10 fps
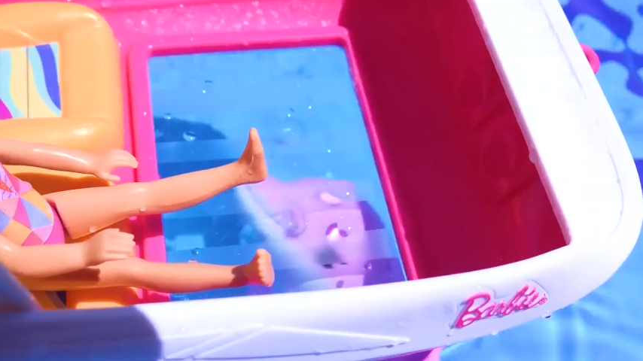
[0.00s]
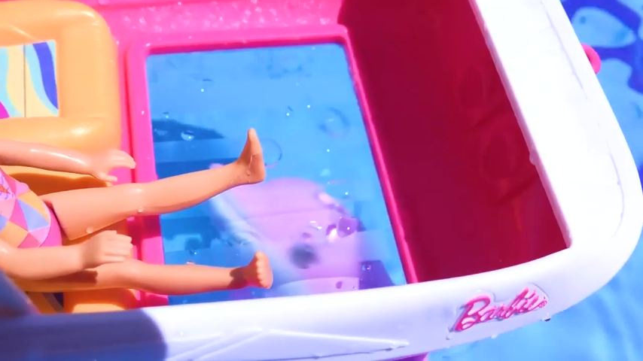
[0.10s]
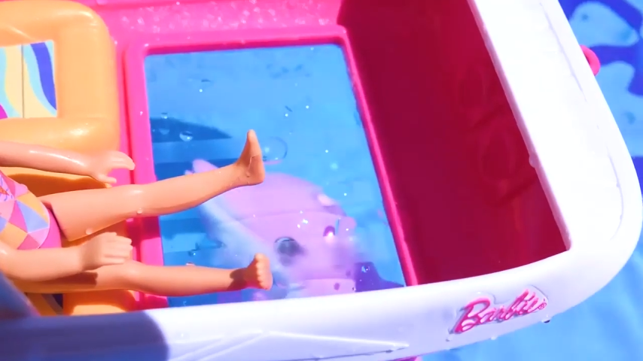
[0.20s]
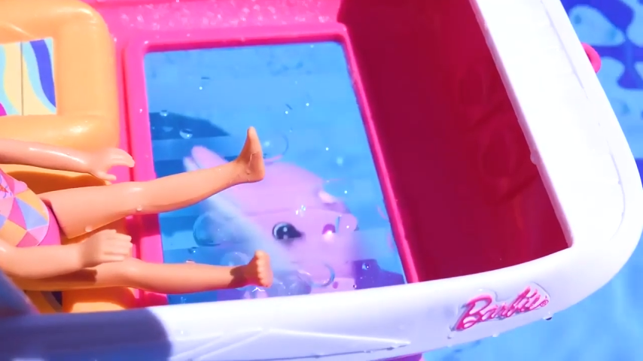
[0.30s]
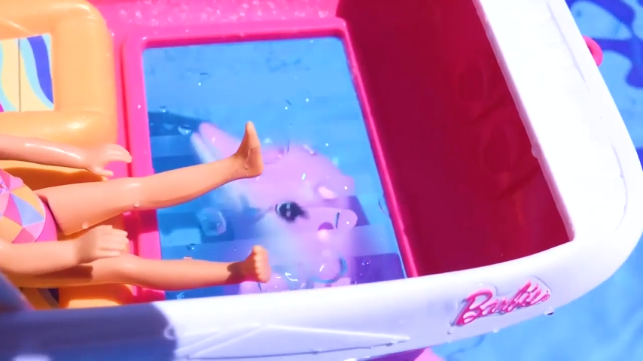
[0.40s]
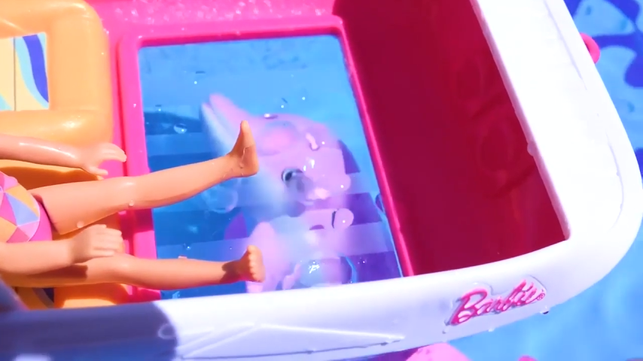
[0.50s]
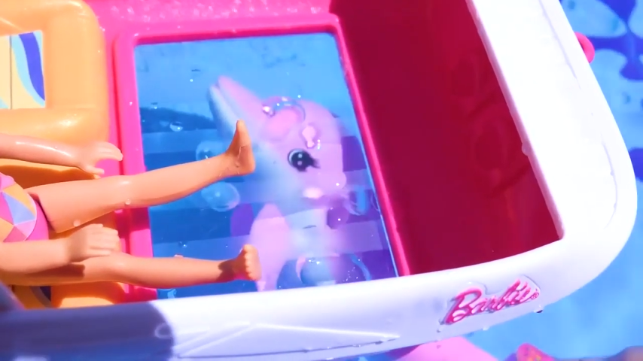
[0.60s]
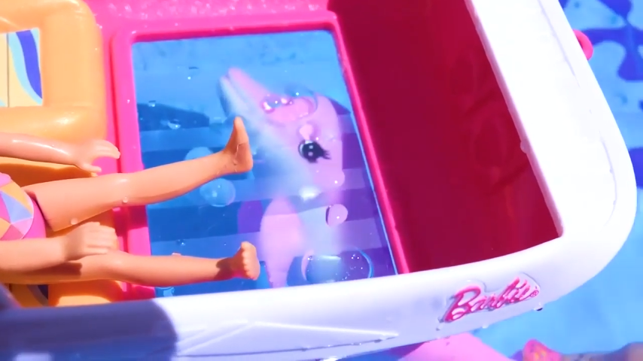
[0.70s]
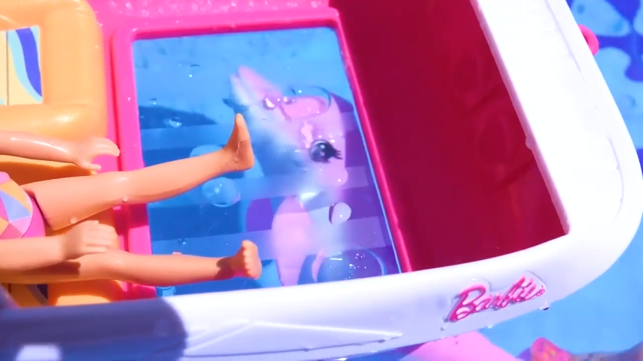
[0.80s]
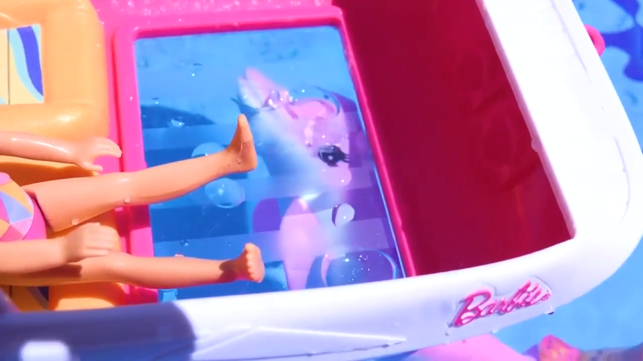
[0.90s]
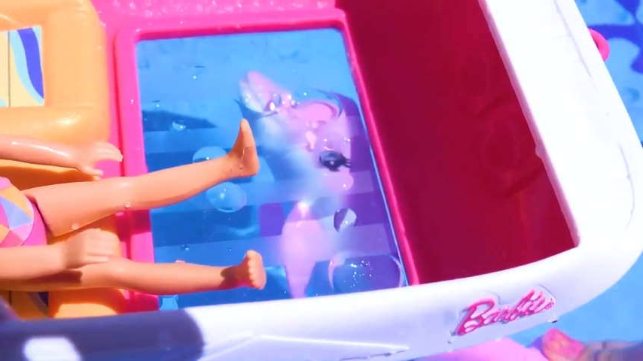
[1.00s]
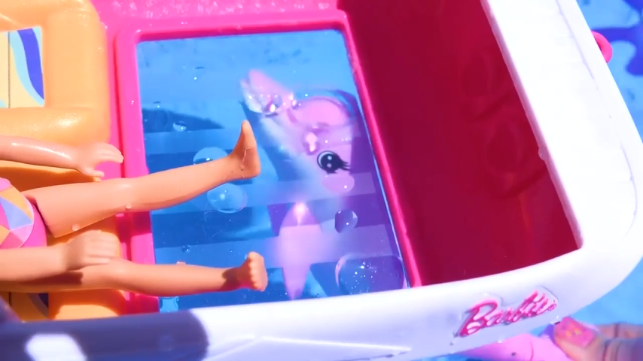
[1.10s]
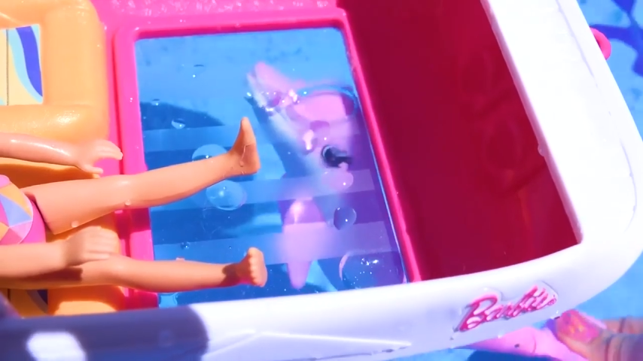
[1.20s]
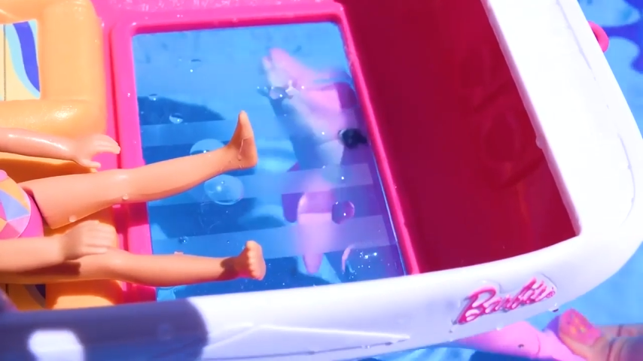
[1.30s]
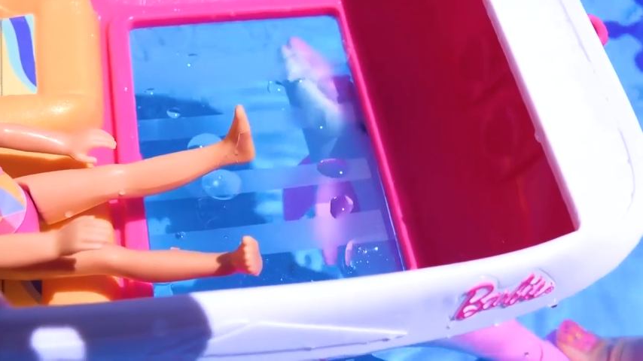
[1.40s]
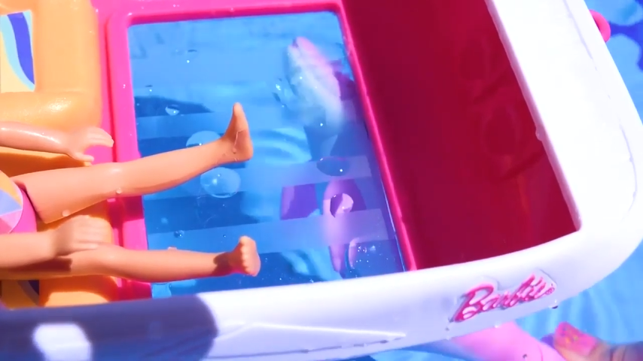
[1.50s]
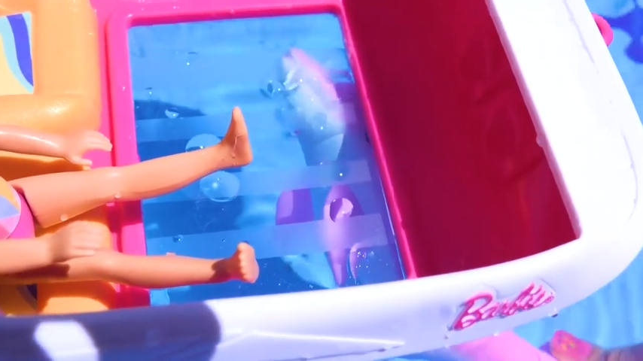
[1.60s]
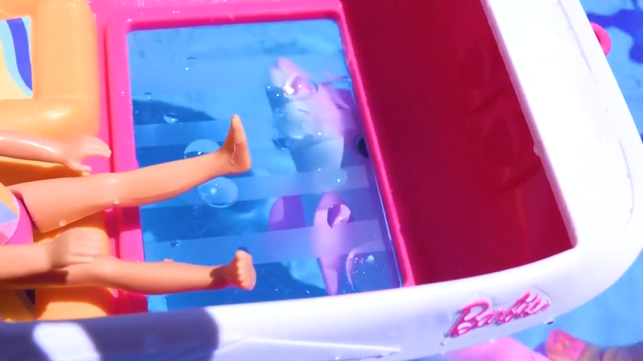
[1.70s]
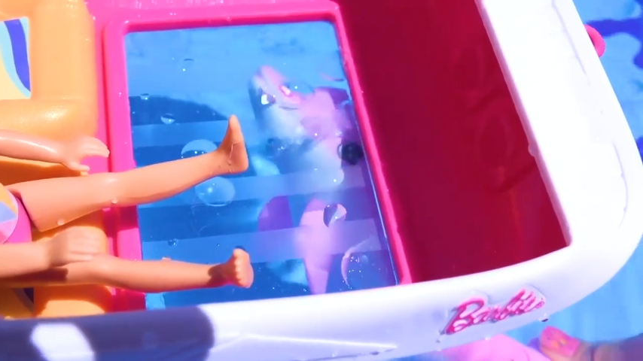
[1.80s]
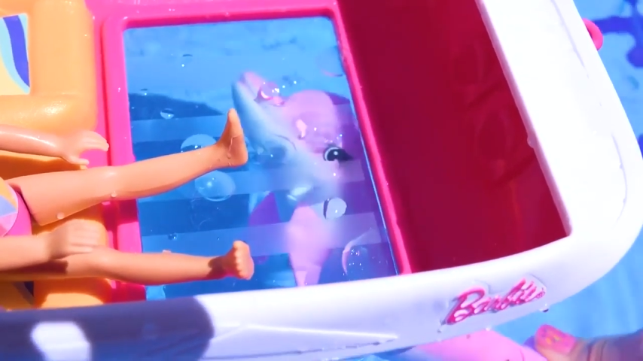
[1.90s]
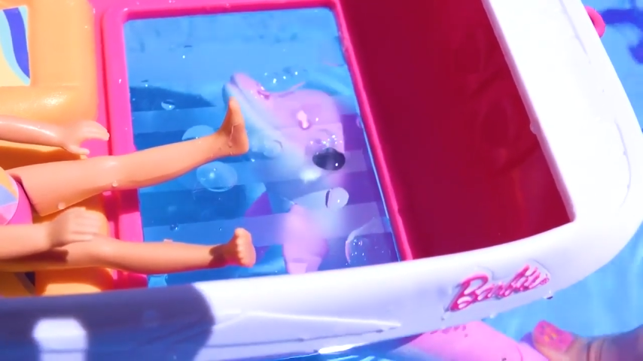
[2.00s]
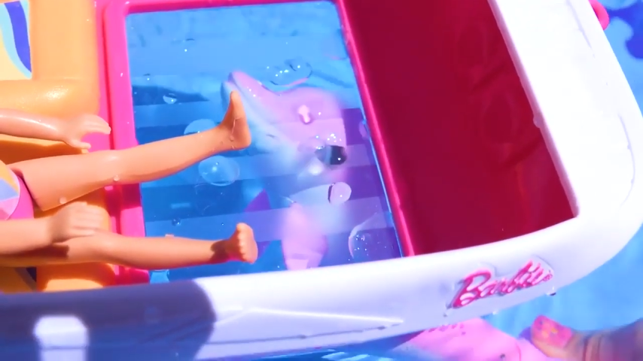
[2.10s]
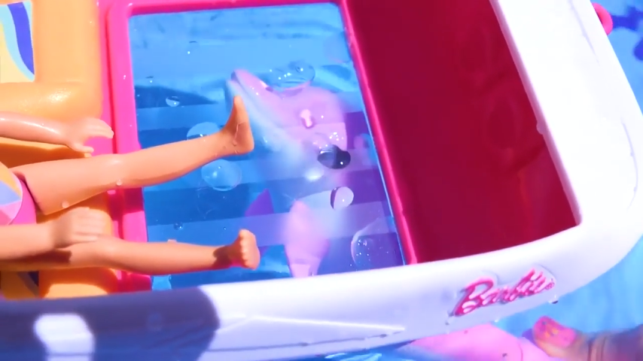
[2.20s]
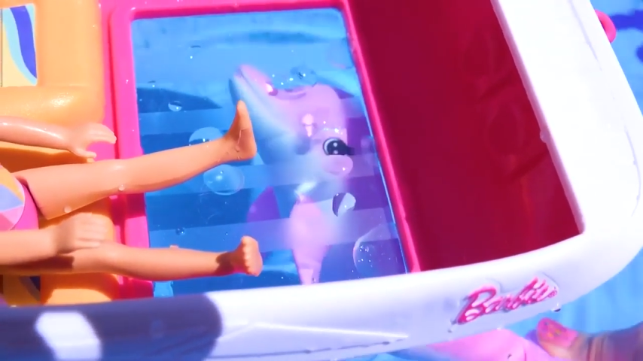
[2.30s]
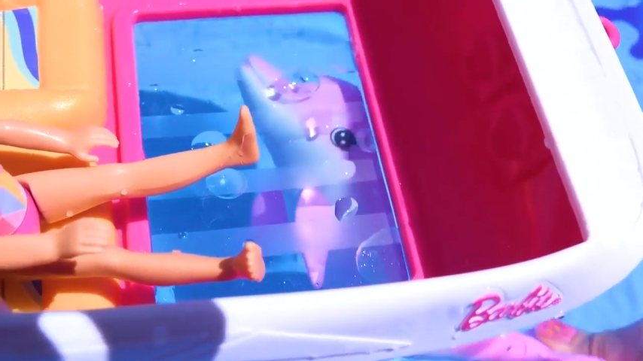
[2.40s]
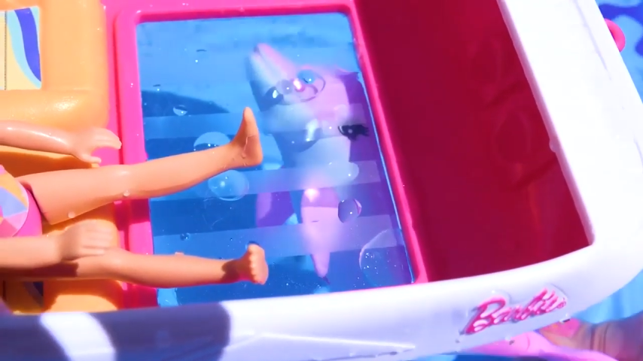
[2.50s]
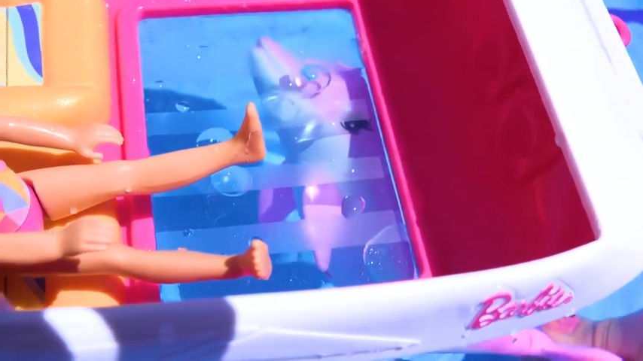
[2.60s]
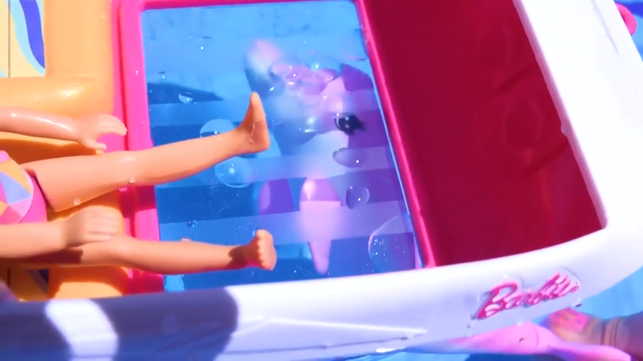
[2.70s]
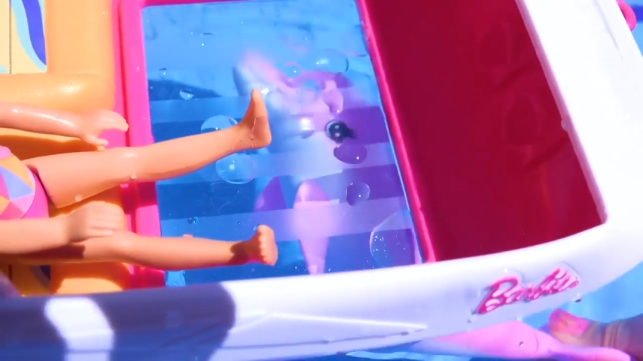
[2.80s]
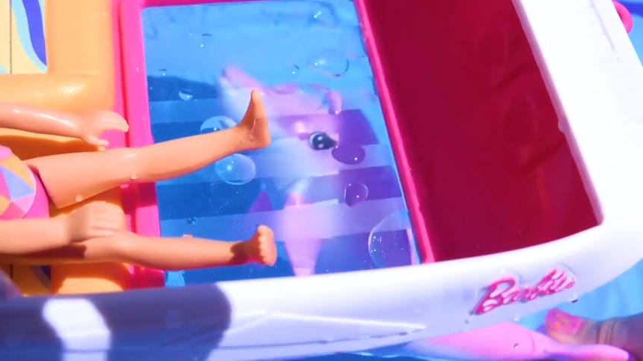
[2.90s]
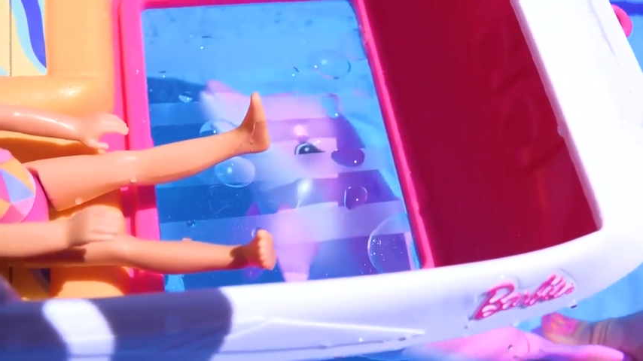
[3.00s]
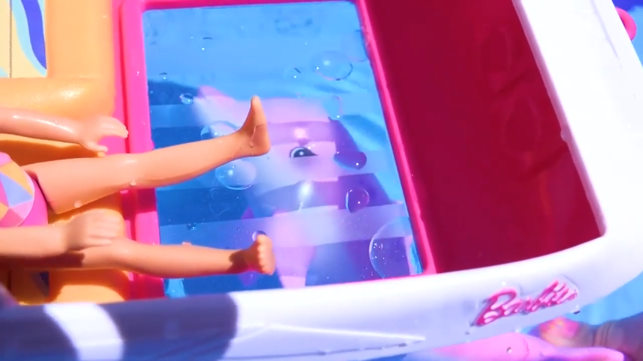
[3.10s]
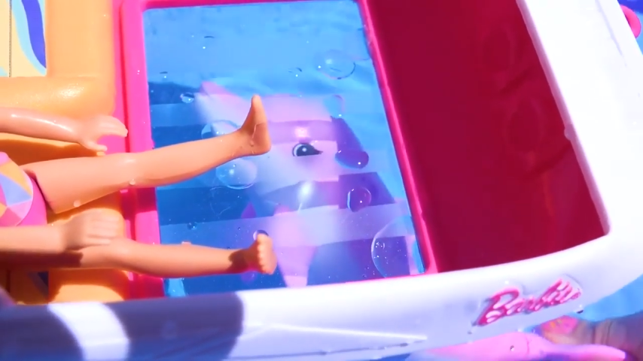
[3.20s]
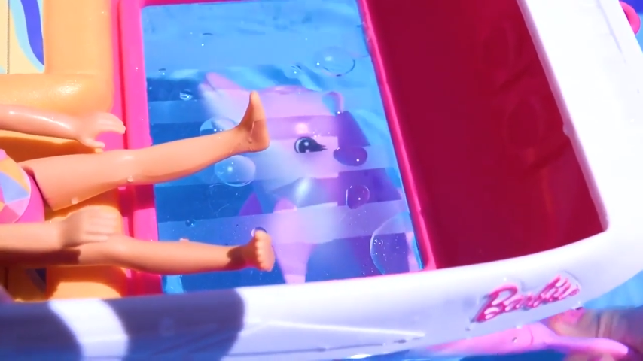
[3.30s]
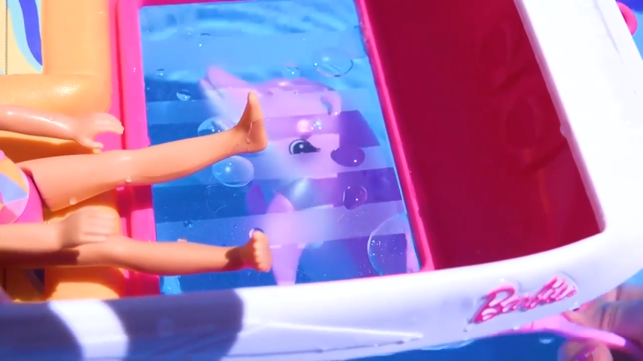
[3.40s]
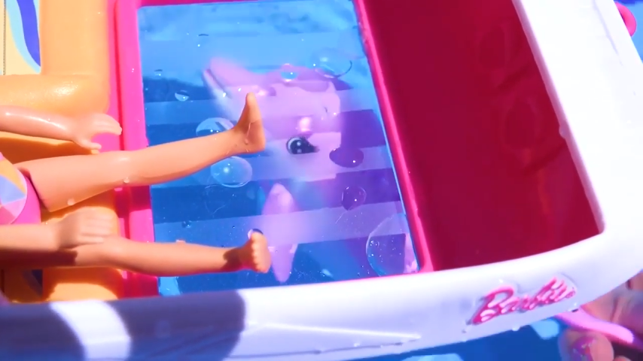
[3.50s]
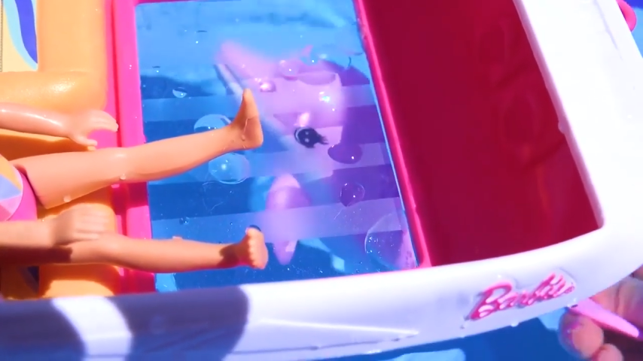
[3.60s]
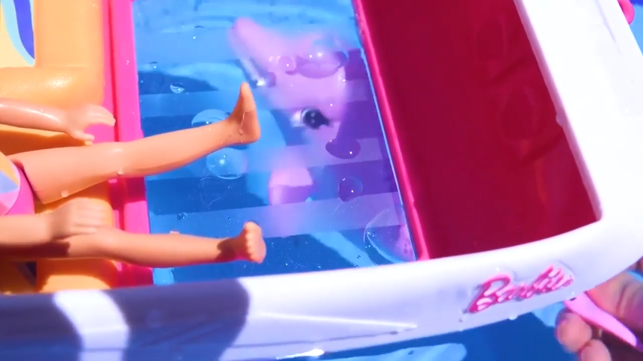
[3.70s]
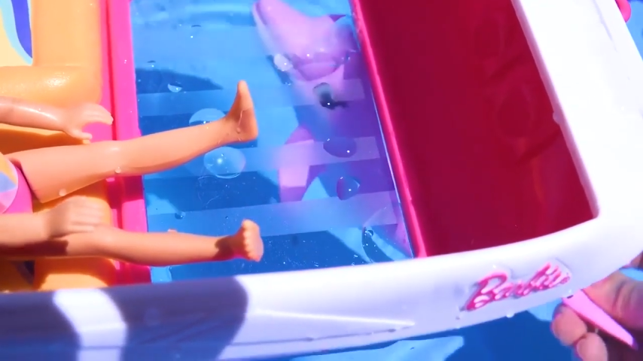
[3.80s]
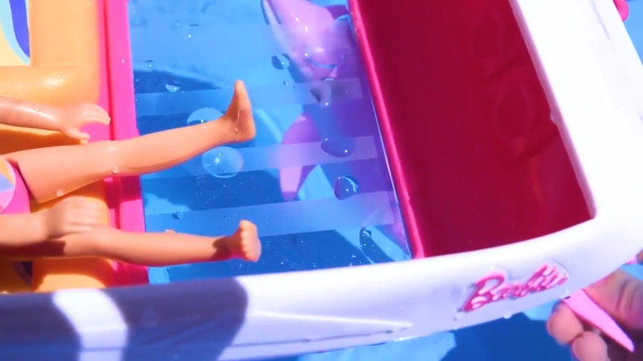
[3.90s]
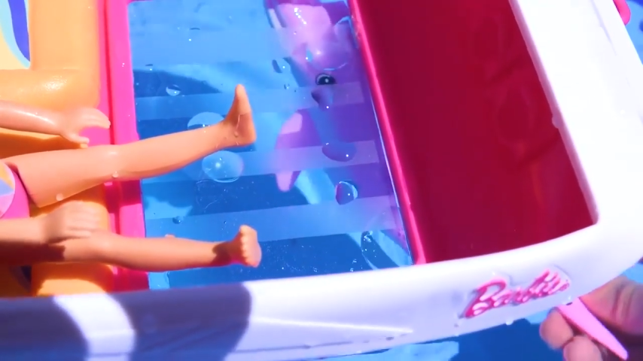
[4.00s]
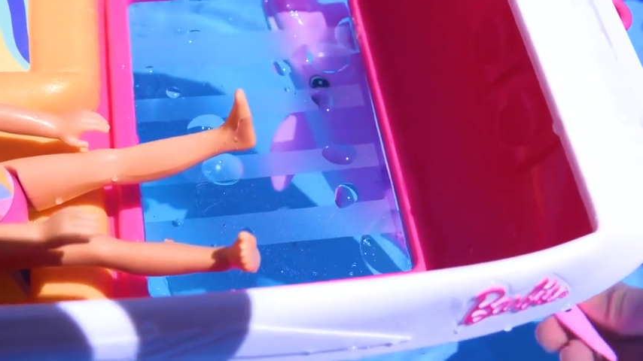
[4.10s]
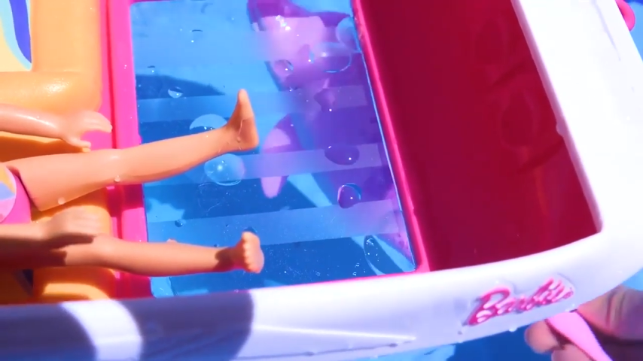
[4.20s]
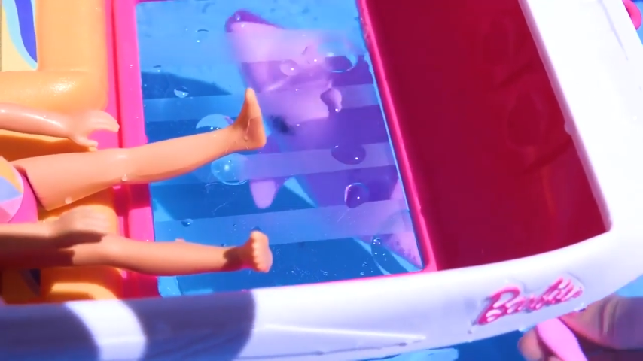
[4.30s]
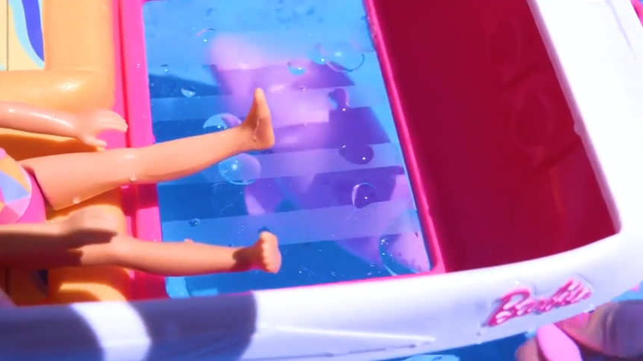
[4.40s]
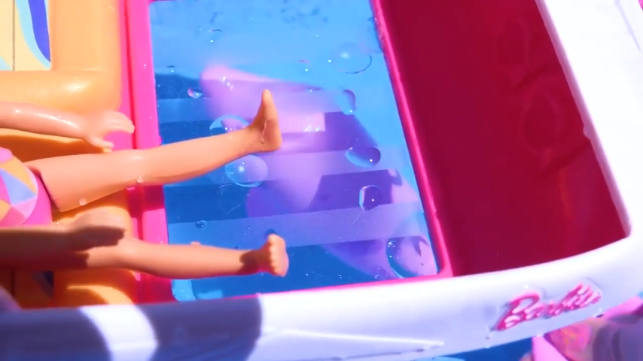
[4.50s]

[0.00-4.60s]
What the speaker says: Nobody's mouth can be seen.